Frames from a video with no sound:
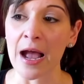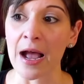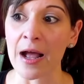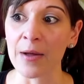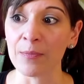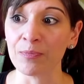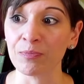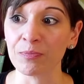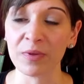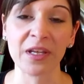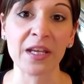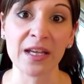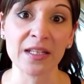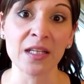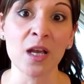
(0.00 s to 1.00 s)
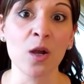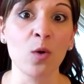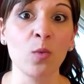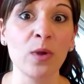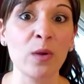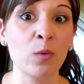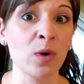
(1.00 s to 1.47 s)
um, because
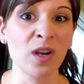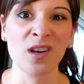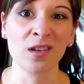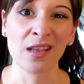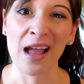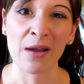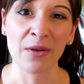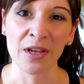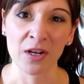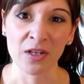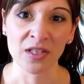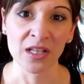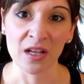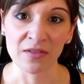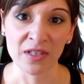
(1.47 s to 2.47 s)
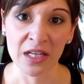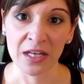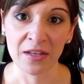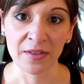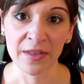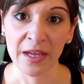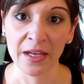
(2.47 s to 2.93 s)
we weren't allowing ourselves
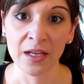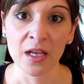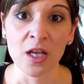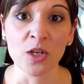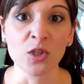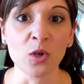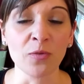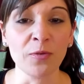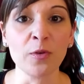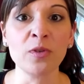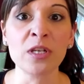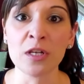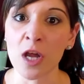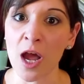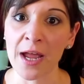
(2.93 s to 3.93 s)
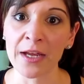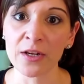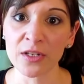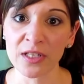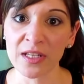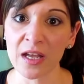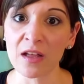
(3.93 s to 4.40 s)
anything. So if you deny
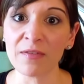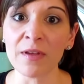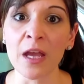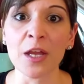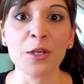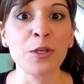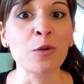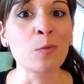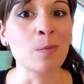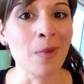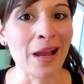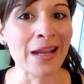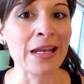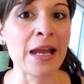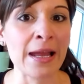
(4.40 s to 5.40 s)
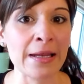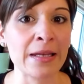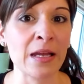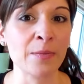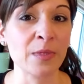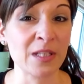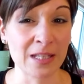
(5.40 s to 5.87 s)
yourself, you might end
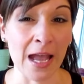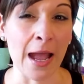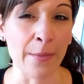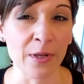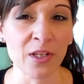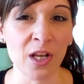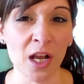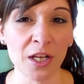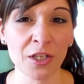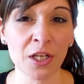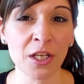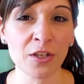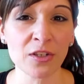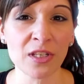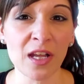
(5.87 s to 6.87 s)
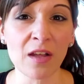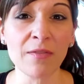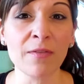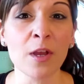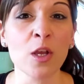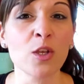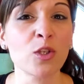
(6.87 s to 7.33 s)
up sabotaging
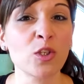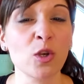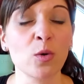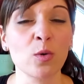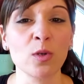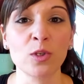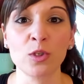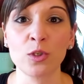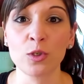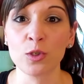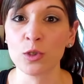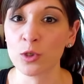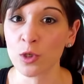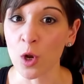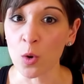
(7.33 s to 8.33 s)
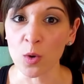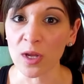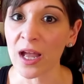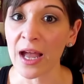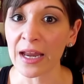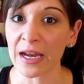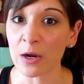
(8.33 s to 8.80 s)
yourself. So don't
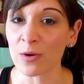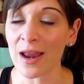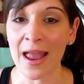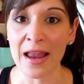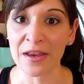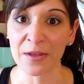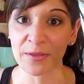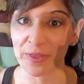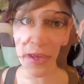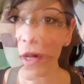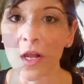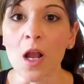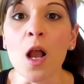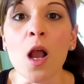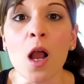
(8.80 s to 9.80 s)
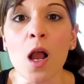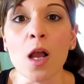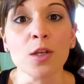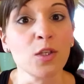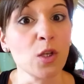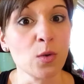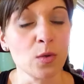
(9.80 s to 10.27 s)
cut out anything.
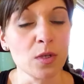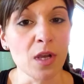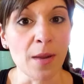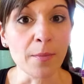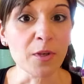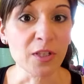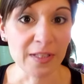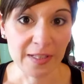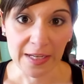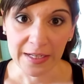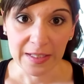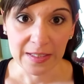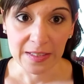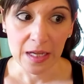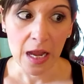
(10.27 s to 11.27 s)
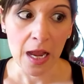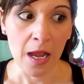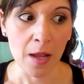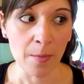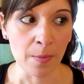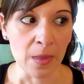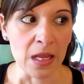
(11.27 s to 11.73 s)
So number six
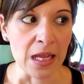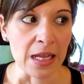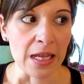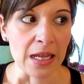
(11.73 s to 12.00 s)
um,